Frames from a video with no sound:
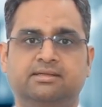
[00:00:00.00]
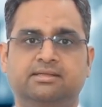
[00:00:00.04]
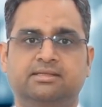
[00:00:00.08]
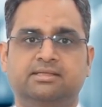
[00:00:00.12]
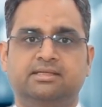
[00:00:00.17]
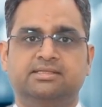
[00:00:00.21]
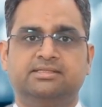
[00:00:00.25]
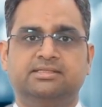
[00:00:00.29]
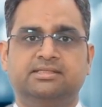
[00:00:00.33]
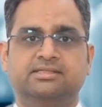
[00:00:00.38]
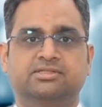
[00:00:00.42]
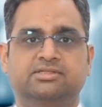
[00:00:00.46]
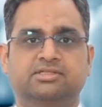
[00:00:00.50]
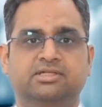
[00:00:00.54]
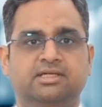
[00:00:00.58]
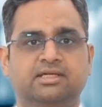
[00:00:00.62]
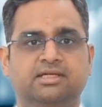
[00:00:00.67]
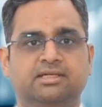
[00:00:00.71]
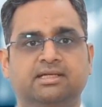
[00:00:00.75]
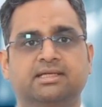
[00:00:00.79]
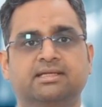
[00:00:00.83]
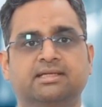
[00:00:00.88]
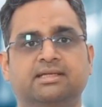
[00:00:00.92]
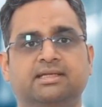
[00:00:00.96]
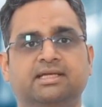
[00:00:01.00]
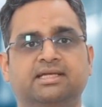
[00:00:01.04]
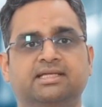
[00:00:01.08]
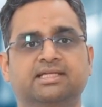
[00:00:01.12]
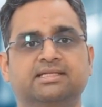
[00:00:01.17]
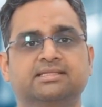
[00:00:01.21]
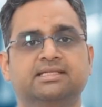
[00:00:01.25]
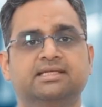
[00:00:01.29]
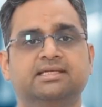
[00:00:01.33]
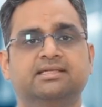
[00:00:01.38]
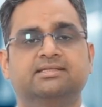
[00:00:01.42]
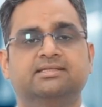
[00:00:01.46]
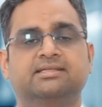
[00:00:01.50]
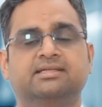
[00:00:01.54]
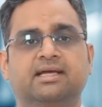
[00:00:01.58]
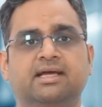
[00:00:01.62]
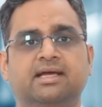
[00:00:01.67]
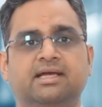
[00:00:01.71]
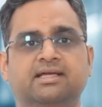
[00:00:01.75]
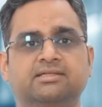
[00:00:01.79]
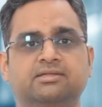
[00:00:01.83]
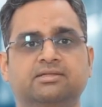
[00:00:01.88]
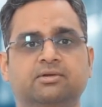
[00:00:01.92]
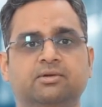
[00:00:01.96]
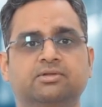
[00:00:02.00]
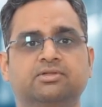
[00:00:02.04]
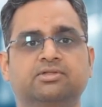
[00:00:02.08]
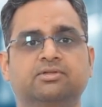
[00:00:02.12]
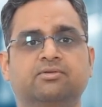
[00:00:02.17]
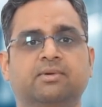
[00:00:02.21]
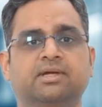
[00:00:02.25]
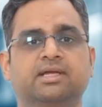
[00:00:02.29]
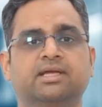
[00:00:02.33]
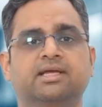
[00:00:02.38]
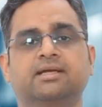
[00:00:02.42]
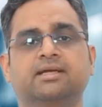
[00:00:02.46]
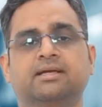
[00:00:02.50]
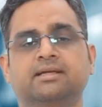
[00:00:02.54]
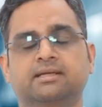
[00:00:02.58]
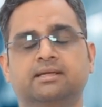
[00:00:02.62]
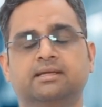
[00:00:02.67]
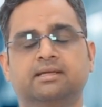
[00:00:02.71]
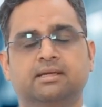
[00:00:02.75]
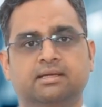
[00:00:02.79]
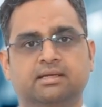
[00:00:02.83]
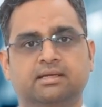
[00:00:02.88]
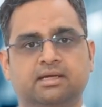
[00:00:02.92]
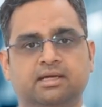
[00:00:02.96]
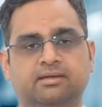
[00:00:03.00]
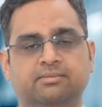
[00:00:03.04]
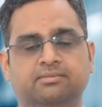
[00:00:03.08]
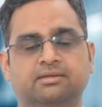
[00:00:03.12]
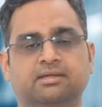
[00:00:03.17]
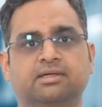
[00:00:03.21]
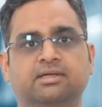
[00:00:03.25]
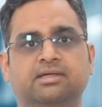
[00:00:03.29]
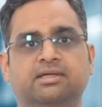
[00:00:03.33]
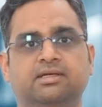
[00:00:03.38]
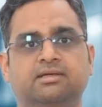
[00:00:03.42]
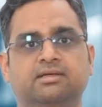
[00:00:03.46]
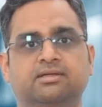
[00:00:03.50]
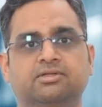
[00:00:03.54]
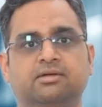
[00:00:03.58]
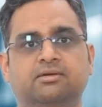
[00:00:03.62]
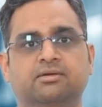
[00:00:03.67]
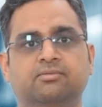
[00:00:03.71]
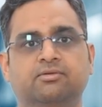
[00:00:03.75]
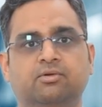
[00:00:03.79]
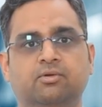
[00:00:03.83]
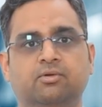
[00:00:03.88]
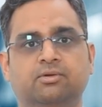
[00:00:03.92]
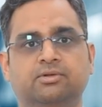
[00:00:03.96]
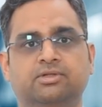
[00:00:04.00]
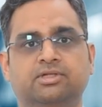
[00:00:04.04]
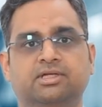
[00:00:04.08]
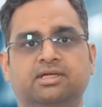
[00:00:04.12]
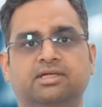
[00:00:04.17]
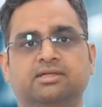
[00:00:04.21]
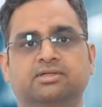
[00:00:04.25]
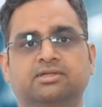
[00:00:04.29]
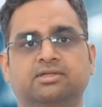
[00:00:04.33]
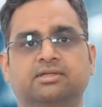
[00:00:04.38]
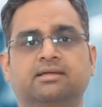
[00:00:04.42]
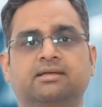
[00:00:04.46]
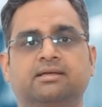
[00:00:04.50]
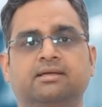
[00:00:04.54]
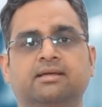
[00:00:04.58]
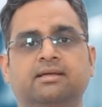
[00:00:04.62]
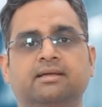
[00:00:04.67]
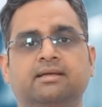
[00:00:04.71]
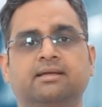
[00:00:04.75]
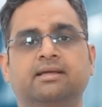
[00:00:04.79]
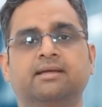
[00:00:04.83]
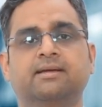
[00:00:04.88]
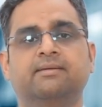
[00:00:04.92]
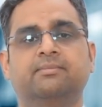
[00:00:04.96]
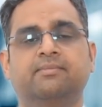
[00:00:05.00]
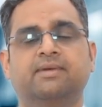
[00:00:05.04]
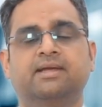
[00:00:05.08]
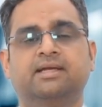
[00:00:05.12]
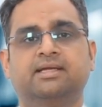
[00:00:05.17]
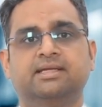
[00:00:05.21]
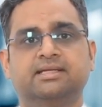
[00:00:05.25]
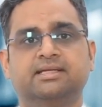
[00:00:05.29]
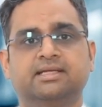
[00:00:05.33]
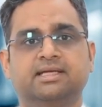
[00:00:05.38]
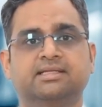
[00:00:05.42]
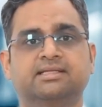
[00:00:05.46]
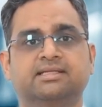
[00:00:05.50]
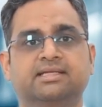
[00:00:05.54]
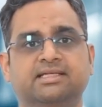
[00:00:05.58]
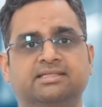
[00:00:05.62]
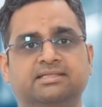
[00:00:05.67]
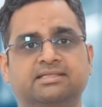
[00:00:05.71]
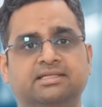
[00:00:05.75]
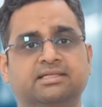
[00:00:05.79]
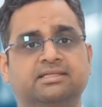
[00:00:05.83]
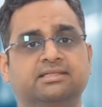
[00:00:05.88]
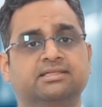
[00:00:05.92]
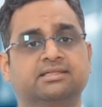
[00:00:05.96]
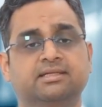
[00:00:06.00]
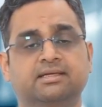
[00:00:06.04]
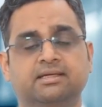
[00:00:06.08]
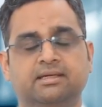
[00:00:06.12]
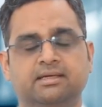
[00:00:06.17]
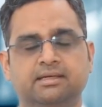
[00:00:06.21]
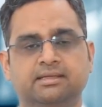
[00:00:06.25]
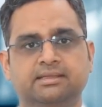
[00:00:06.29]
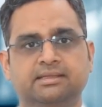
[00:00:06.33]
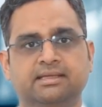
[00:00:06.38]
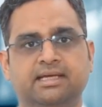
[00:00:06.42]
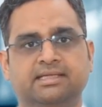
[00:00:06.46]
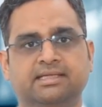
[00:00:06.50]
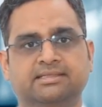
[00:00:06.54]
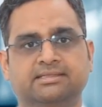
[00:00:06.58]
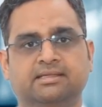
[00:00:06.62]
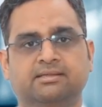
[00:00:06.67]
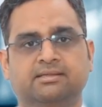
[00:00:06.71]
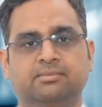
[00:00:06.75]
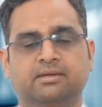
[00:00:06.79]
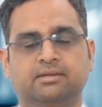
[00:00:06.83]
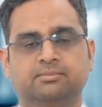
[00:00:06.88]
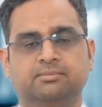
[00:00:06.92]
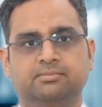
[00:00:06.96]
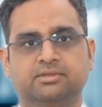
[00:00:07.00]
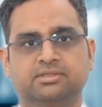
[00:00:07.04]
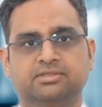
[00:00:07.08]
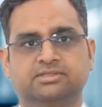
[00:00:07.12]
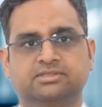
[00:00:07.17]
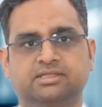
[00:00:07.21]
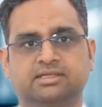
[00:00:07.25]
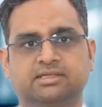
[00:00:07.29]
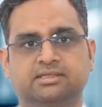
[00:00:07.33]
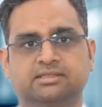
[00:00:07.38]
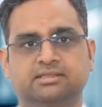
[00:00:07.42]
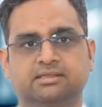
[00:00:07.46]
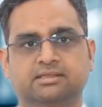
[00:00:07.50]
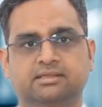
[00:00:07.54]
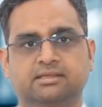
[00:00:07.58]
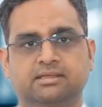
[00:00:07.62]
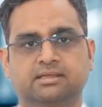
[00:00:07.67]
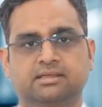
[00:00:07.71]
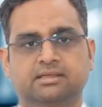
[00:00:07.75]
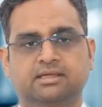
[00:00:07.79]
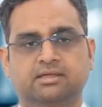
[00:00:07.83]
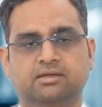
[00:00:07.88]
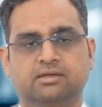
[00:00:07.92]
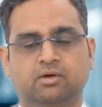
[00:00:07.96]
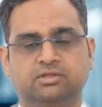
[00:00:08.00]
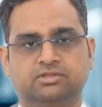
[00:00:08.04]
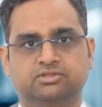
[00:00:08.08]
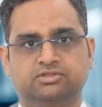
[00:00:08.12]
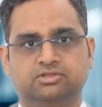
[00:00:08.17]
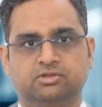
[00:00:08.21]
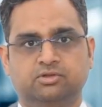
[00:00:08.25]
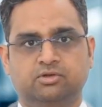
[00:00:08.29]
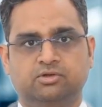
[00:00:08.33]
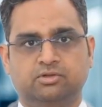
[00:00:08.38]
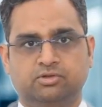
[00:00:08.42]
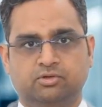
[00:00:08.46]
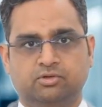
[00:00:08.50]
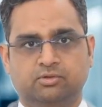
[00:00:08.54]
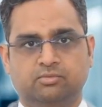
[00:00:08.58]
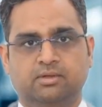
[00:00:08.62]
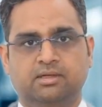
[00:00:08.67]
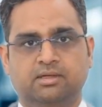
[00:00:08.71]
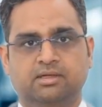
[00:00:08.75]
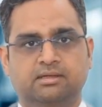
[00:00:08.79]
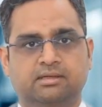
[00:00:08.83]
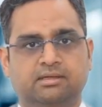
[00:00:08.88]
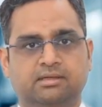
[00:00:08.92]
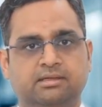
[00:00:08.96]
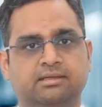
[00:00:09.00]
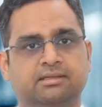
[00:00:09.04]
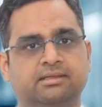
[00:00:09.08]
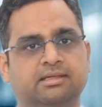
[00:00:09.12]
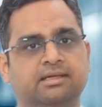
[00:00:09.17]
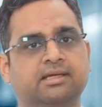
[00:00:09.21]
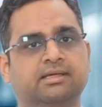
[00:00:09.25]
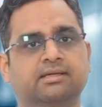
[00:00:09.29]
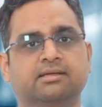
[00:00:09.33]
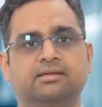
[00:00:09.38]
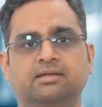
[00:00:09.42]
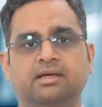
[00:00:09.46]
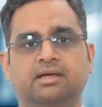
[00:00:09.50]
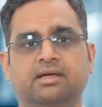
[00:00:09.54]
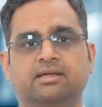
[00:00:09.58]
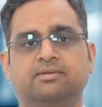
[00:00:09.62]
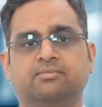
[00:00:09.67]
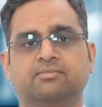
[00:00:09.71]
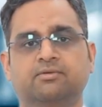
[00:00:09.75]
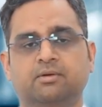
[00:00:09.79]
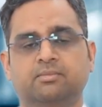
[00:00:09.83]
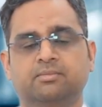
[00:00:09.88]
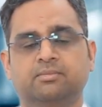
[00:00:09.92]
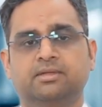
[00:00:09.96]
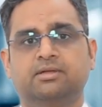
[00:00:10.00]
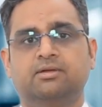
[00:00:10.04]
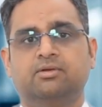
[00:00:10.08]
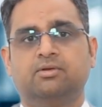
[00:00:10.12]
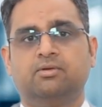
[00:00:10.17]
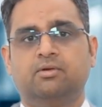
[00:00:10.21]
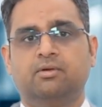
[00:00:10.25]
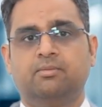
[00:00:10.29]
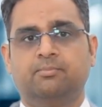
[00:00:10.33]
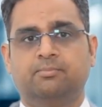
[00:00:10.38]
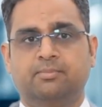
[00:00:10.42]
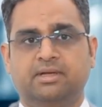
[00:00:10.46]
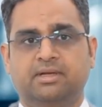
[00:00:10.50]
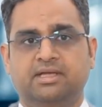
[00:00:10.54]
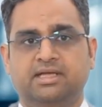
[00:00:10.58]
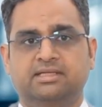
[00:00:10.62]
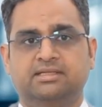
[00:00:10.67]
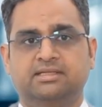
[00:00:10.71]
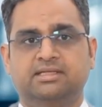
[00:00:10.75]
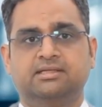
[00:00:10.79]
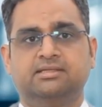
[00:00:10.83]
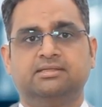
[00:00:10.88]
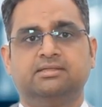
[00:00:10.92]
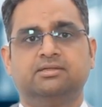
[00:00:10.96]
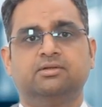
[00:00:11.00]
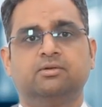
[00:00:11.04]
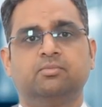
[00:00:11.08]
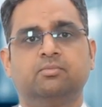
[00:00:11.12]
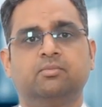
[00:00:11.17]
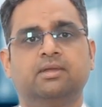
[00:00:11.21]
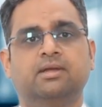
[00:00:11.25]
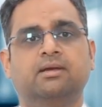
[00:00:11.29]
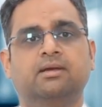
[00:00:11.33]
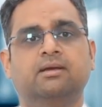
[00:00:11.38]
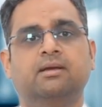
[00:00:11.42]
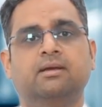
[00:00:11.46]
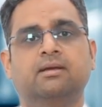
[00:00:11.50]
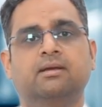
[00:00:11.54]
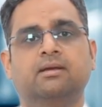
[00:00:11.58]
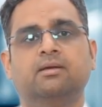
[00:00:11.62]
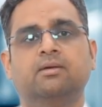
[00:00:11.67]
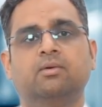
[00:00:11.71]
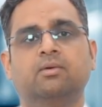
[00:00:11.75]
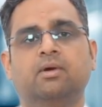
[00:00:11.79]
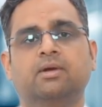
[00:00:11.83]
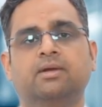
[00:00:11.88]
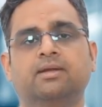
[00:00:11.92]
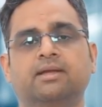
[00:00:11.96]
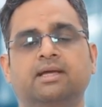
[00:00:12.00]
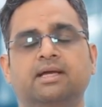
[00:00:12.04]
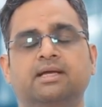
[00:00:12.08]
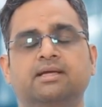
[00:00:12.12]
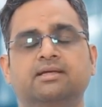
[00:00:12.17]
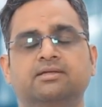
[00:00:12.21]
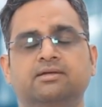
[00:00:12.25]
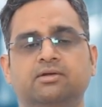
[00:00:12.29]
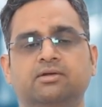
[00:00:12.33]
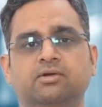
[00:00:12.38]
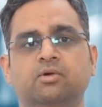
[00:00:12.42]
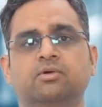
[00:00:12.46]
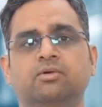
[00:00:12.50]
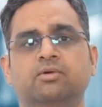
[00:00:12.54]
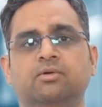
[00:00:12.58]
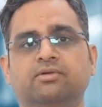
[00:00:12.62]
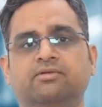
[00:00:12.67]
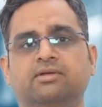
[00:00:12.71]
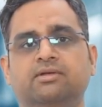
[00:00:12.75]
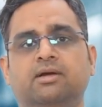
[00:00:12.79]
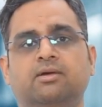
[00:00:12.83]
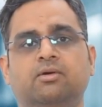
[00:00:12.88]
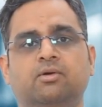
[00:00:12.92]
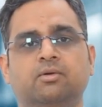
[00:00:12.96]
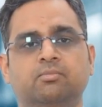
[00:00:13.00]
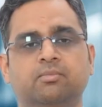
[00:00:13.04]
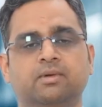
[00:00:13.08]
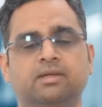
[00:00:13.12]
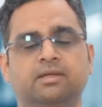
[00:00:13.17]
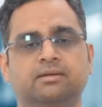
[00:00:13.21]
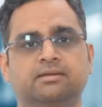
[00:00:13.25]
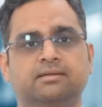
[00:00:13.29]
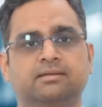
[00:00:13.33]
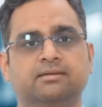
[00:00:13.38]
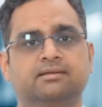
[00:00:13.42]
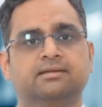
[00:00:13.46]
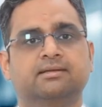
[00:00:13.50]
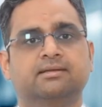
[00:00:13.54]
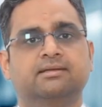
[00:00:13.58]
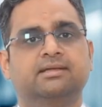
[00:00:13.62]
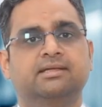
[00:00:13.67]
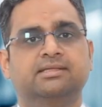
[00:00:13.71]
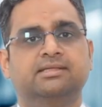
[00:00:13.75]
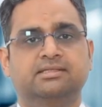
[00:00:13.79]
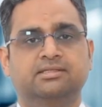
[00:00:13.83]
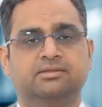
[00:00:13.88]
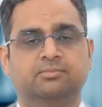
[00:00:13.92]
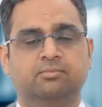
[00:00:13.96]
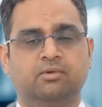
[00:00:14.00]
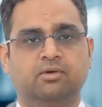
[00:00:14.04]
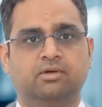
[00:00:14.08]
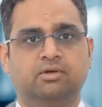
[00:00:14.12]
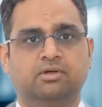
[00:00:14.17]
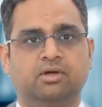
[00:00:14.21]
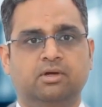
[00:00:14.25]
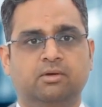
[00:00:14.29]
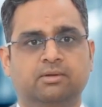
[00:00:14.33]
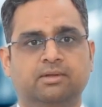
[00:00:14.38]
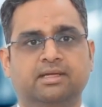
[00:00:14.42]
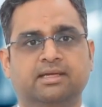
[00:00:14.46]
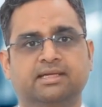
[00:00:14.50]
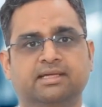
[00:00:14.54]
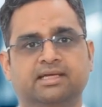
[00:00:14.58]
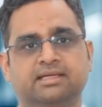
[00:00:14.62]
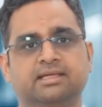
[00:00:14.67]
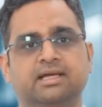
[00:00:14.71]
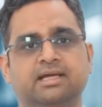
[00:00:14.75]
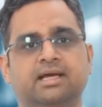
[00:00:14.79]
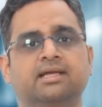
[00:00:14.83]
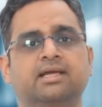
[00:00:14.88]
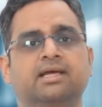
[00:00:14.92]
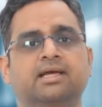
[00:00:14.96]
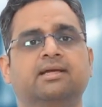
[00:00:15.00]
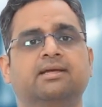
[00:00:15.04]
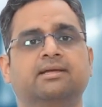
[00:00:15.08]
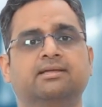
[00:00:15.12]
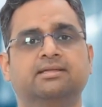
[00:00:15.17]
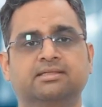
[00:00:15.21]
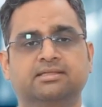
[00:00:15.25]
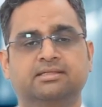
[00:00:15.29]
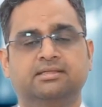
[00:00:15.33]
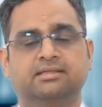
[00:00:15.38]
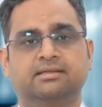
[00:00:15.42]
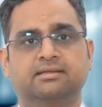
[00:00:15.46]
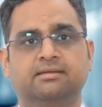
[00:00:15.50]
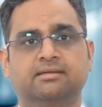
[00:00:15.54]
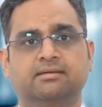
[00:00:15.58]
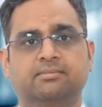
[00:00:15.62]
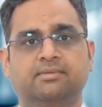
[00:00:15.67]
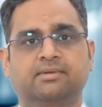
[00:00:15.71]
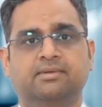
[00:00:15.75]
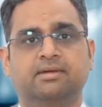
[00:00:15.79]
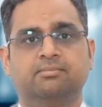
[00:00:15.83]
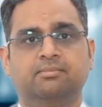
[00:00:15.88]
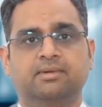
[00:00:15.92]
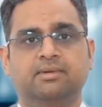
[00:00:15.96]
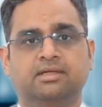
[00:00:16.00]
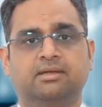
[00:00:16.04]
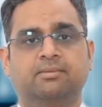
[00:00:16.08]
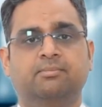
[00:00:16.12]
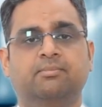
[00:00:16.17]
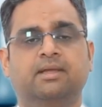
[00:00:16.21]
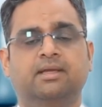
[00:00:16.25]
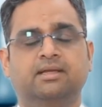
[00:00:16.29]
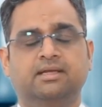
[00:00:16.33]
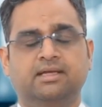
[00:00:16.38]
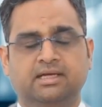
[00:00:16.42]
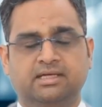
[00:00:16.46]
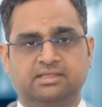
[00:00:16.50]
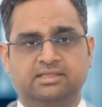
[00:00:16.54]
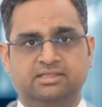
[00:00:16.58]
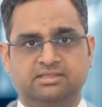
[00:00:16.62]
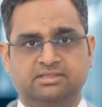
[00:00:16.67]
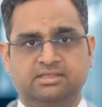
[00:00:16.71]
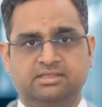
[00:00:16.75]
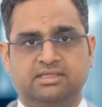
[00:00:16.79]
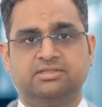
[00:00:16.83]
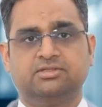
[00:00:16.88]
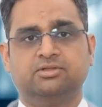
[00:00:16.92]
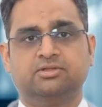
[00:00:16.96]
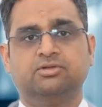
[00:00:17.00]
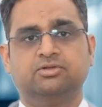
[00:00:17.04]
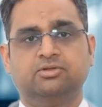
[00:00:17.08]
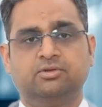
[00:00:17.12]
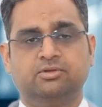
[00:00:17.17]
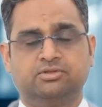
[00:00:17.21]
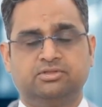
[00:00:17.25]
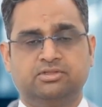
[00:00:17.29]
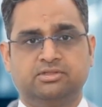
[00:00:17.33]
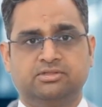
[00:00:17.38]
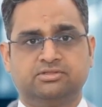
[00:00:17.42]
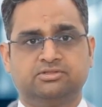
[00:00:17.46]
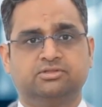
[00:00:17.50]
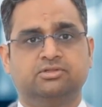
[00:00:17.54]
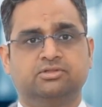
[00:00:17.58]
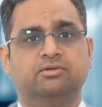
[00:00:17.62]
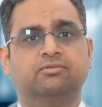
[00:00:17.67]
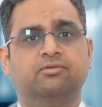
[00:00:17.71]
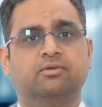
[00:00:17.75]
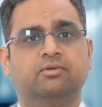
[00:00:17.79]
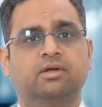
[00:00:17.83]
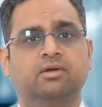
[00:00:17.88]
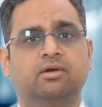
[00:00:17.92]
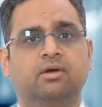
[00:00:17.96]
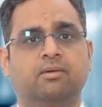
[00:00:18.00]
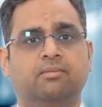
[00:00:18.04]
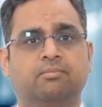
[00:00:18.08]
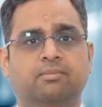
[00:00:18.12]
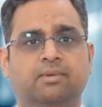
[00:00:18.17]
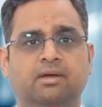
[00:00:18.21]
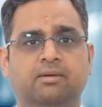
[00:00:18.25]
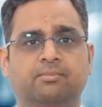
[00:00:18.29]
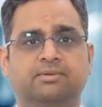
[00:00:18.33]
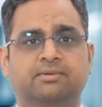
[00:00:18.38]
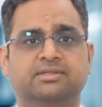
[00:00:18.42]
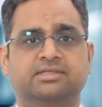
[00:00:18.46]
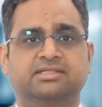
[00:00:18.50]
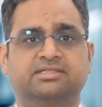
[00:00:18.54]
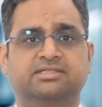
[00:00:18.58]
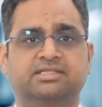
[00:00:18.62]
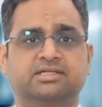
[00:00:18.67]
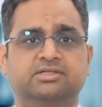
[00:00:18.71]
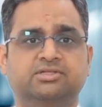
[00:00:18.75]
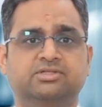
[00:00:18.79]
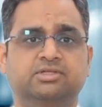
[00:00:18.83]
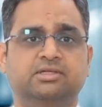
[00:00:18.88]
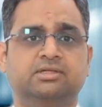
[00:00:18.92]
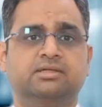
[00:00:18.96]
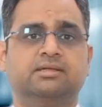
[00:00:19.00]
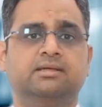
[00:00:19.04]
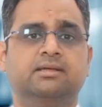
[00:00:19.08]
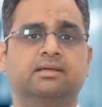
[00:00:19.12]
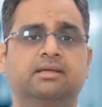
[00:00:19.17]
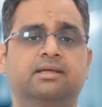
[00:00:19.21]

There is a sudden increase in size or swelling after years of no change. In very rare cases, less than 1%, an osteochondroma can transform into a malignant tumor called as chondrosarcoma. This is more common in adults with multiple hereditary exostosis. So follow-up is essential.